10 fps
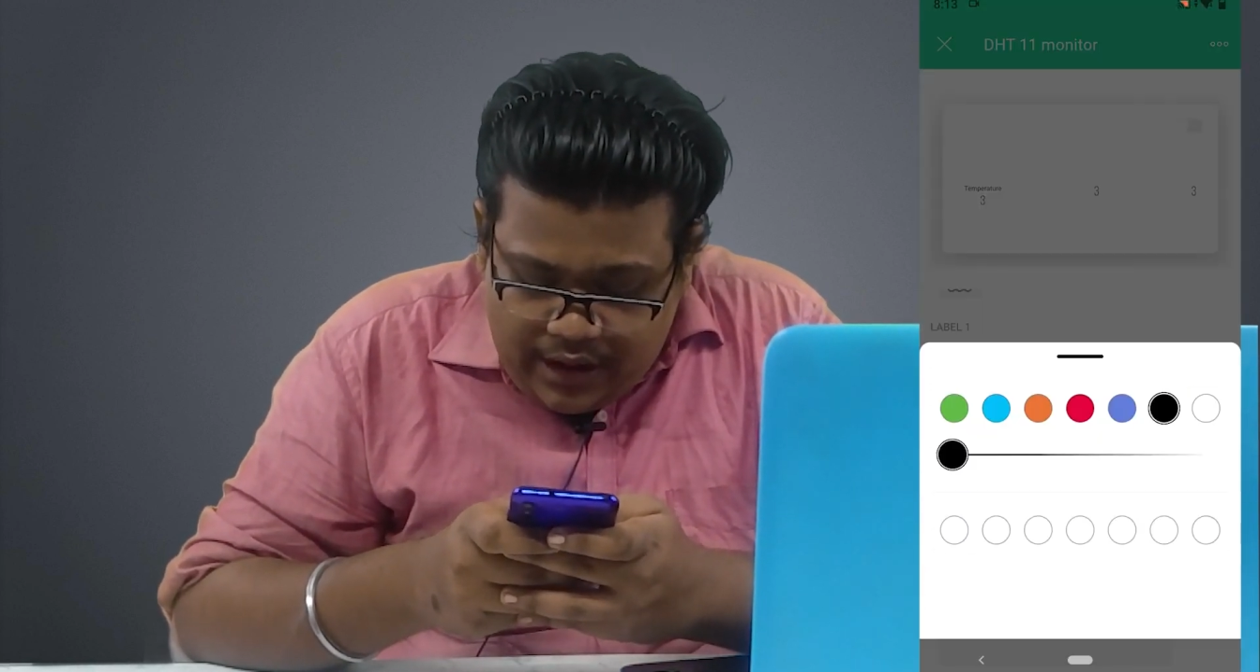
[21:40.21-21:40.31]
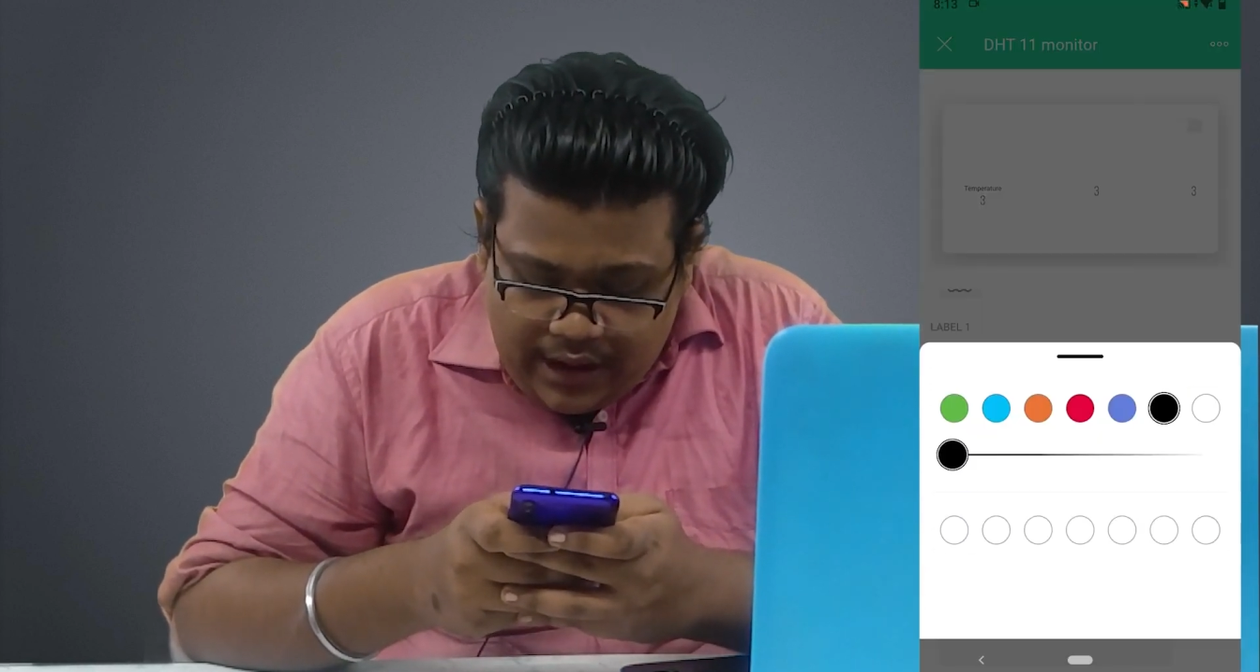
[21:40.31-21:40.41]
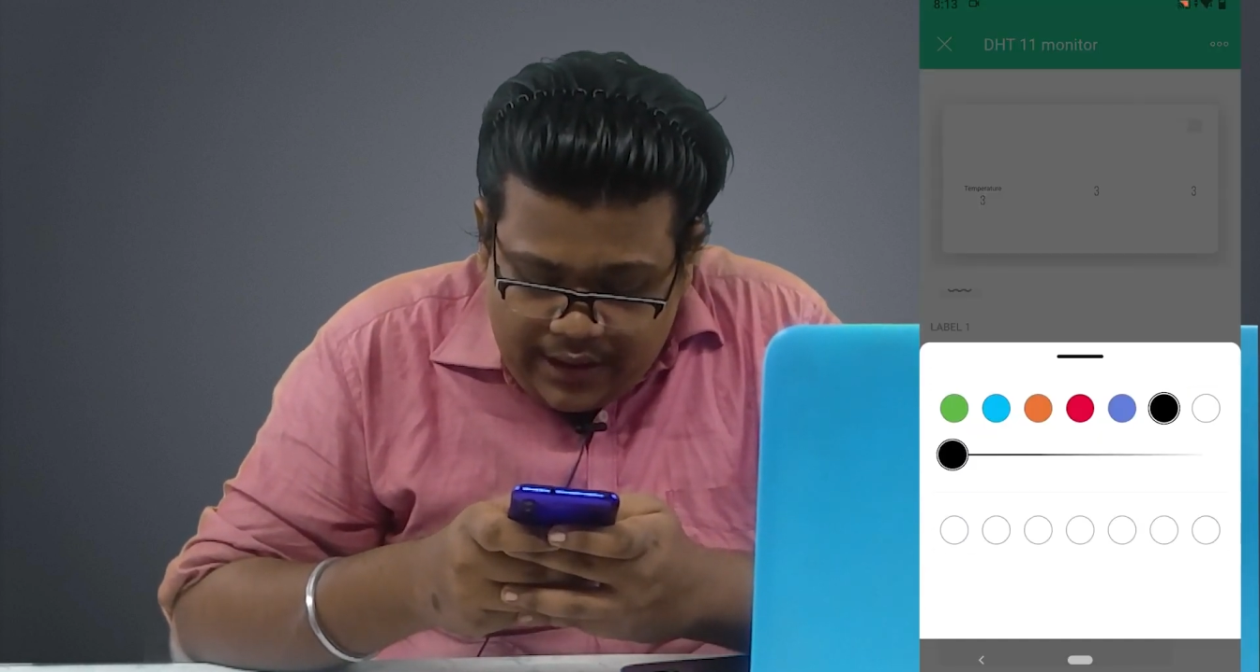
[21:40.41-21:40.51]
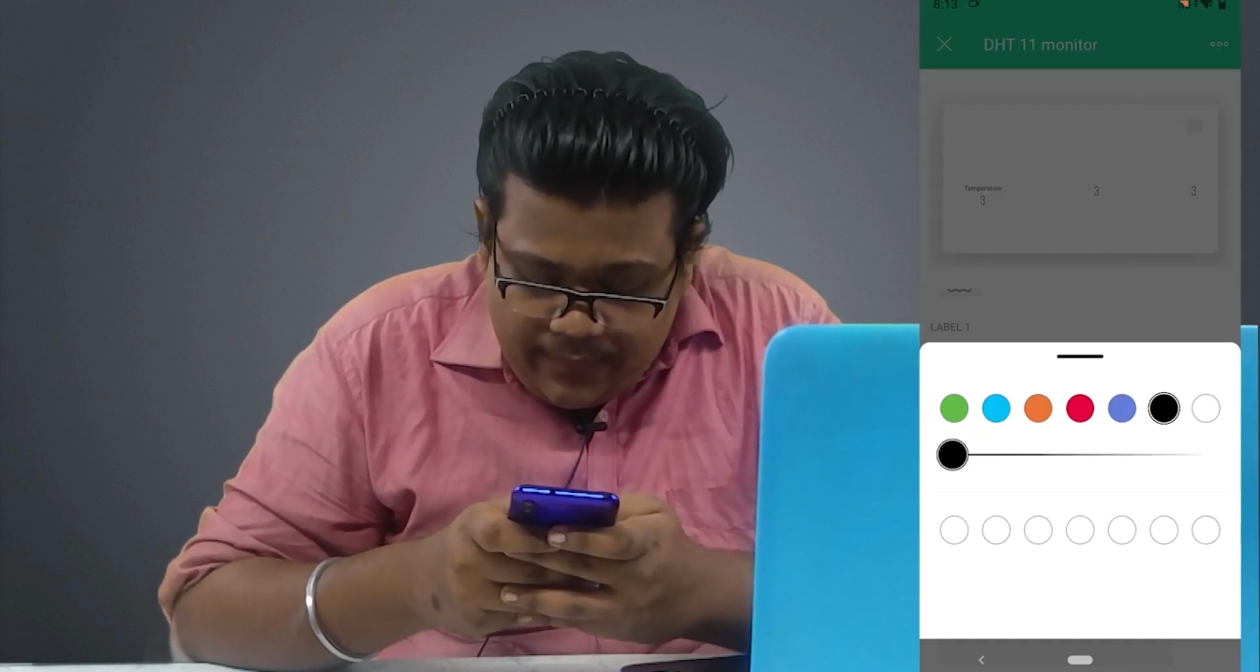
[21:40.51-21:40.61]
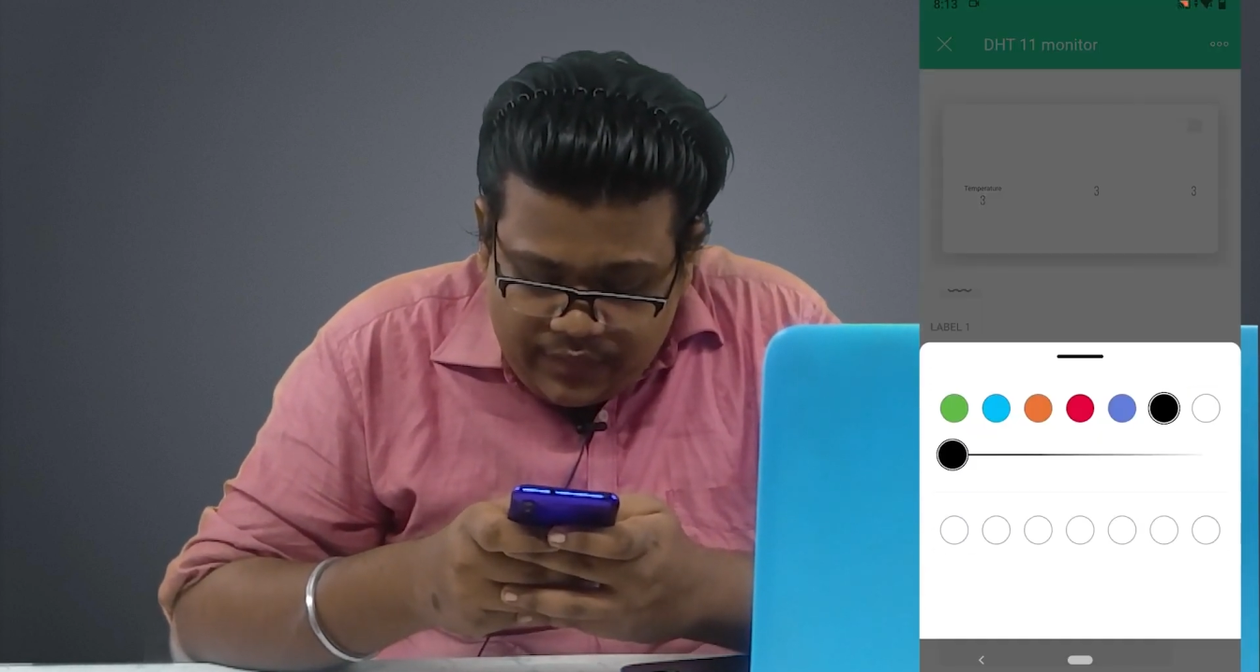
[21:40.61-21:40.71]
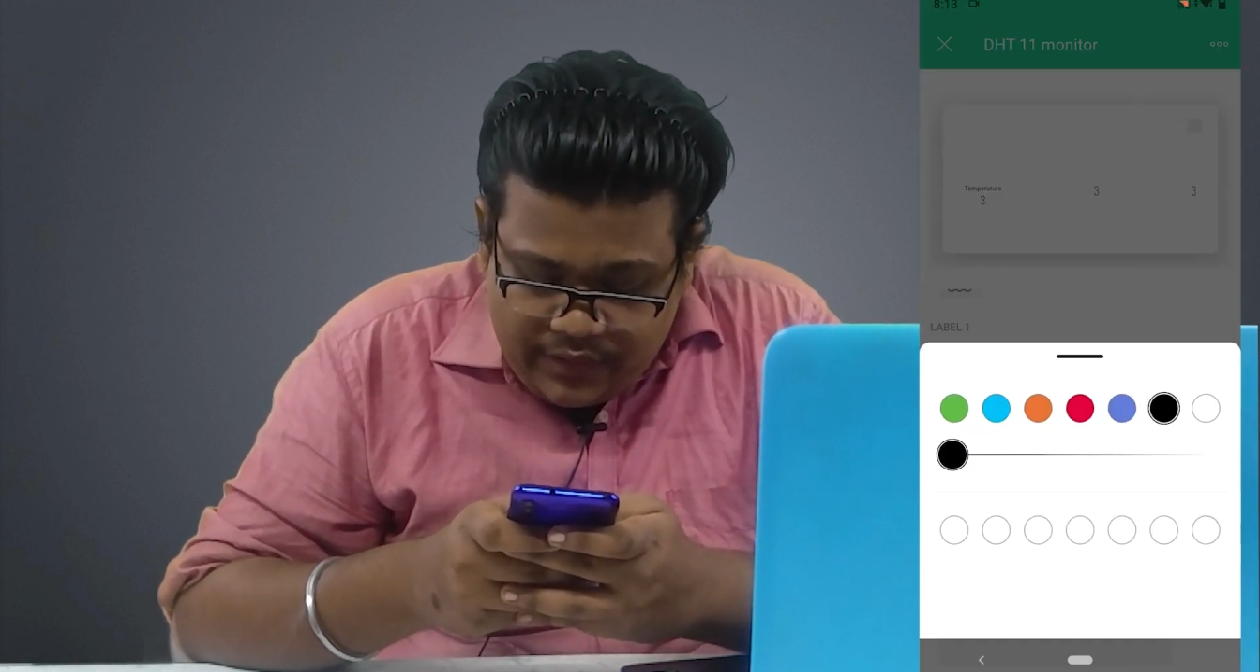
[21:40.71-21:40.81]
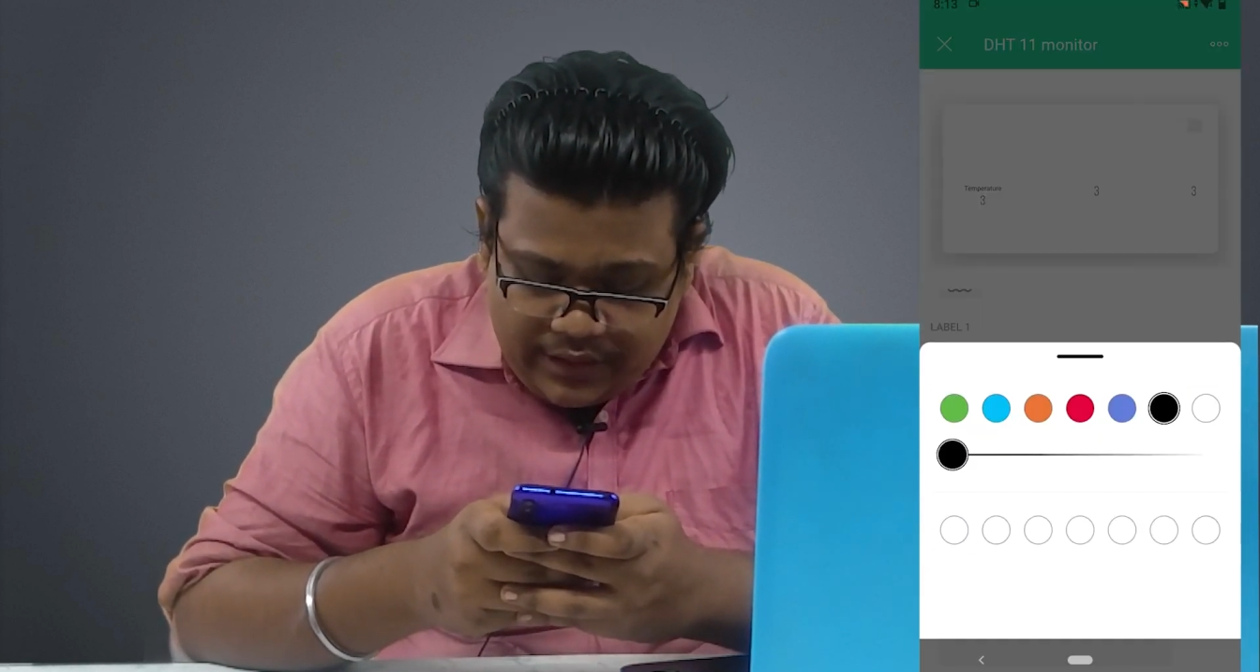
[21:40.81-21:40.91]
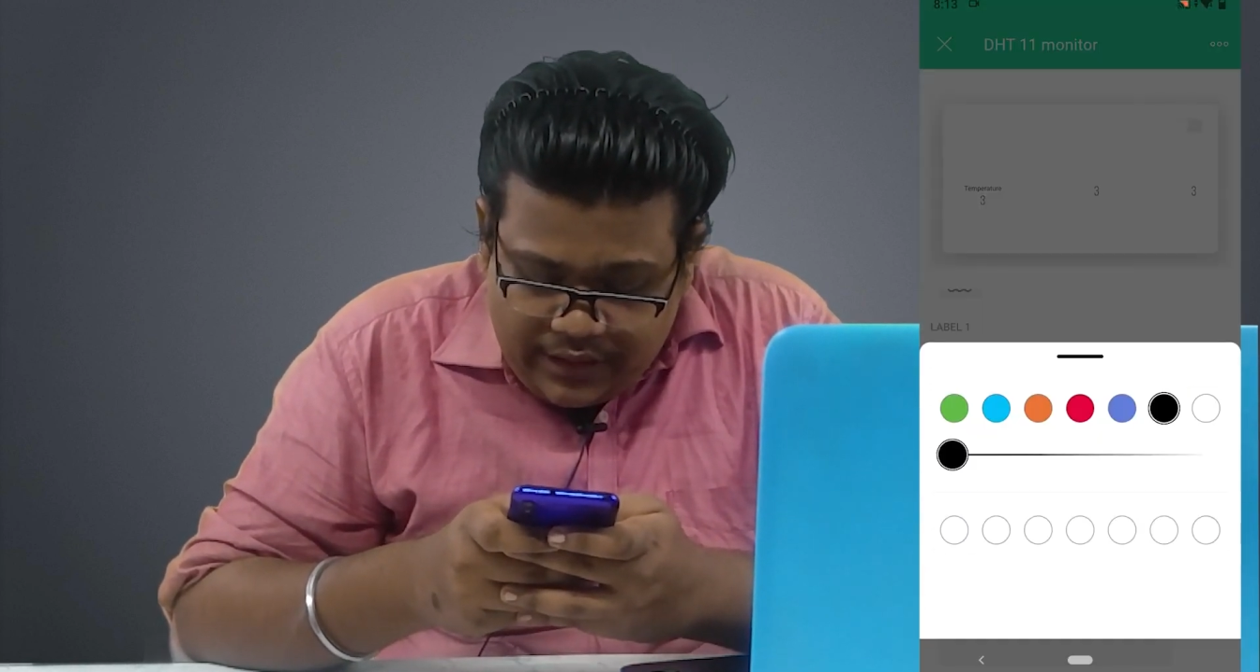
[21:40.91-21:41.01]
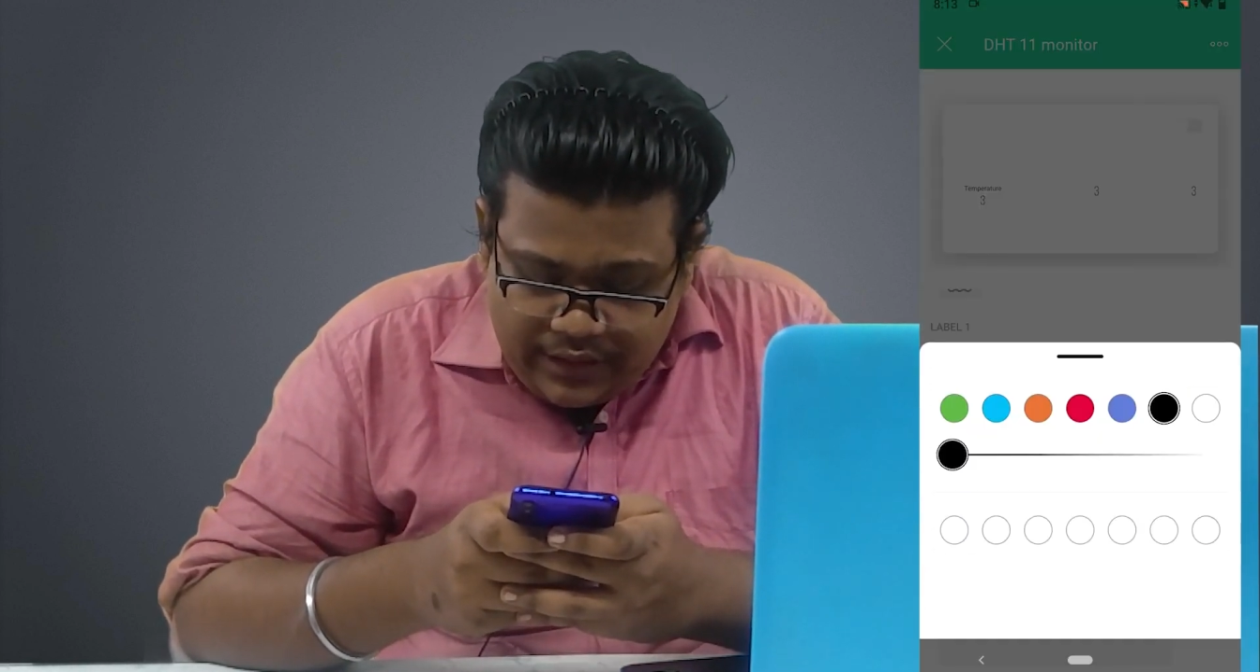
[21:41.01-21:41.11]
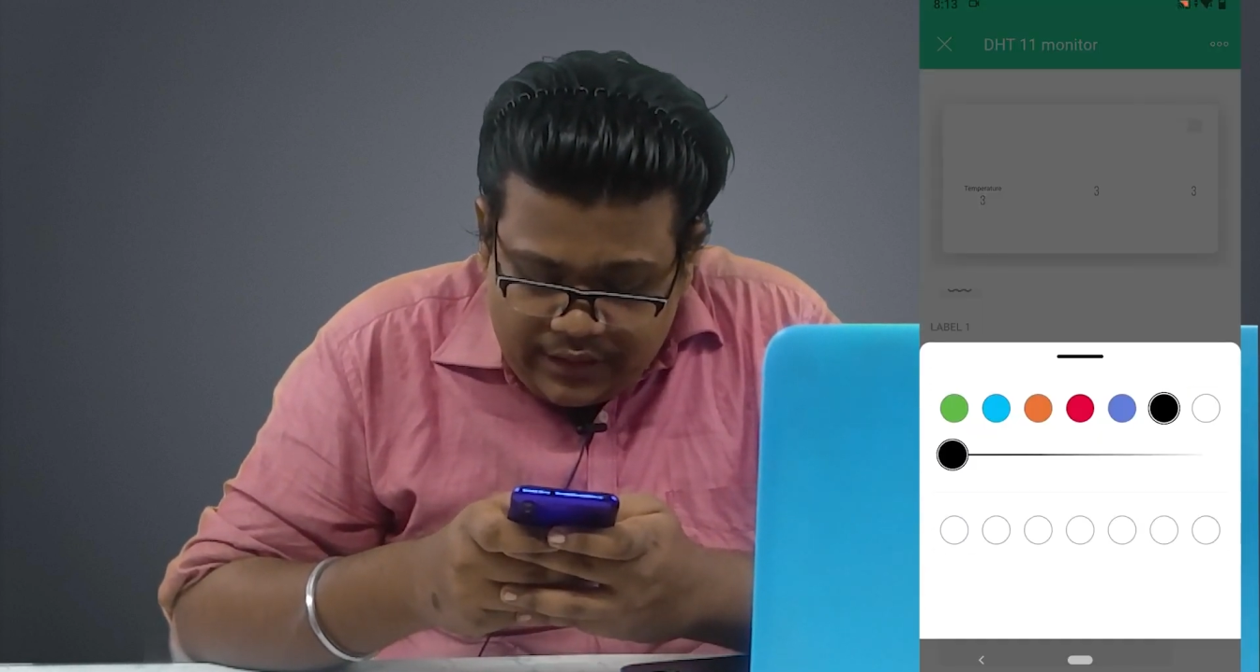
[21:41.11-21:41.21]
I am
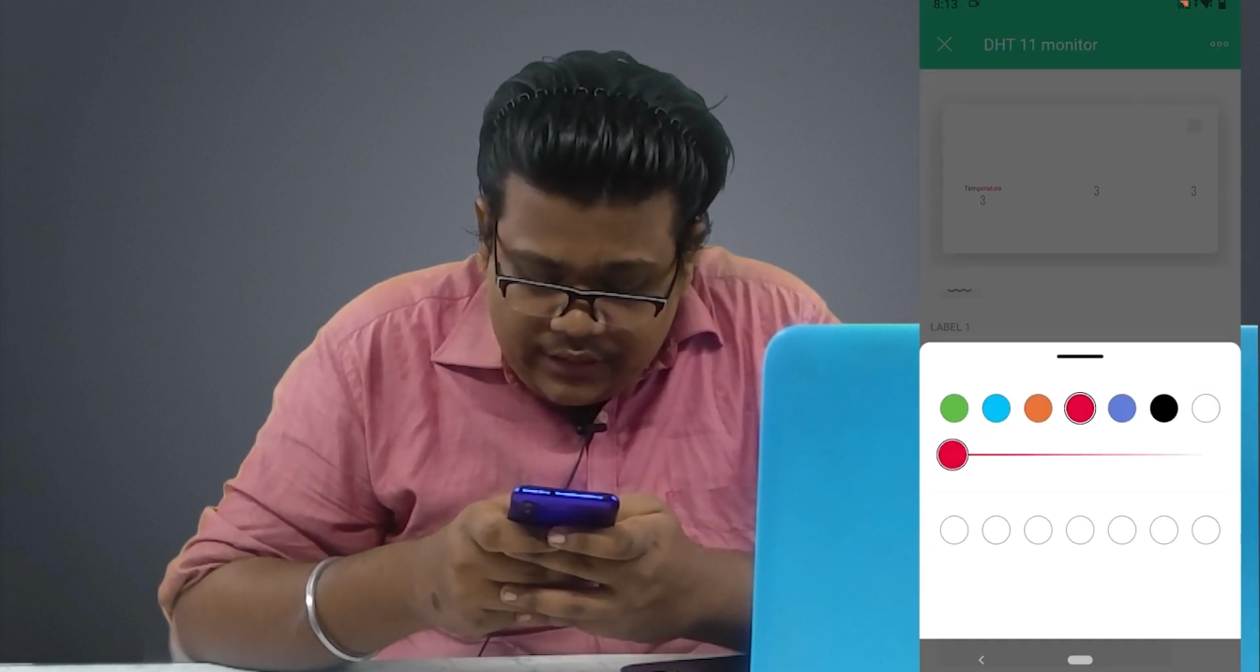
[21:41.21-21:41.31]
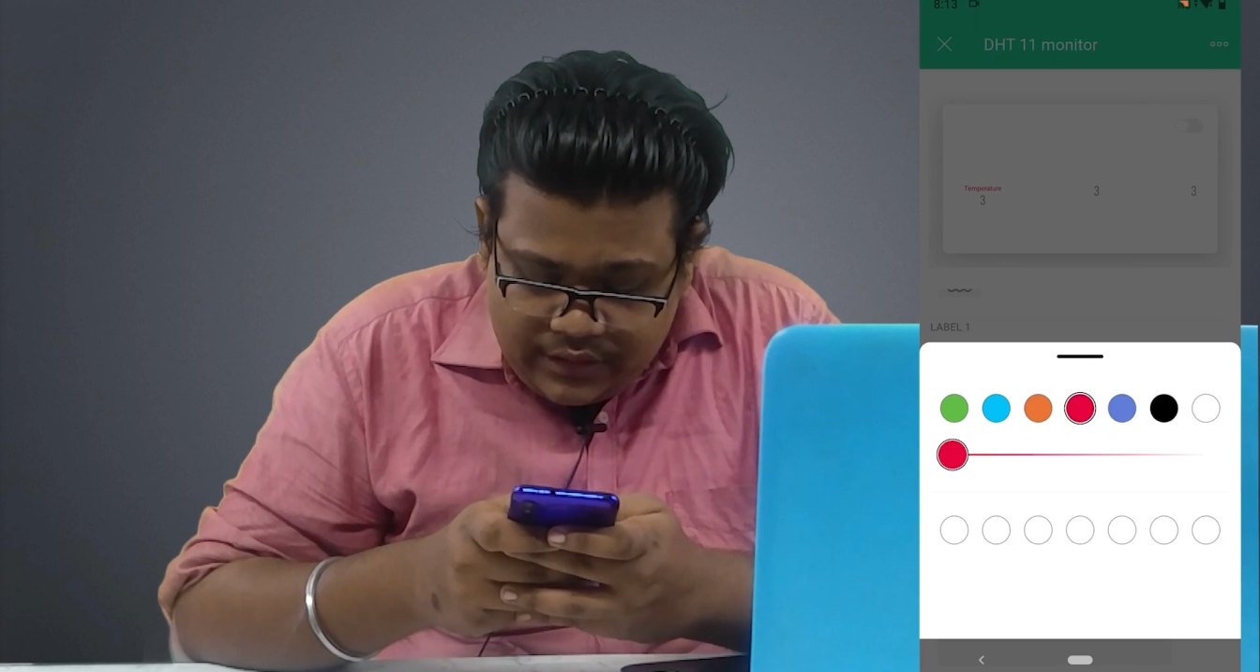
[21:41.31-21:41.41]
setting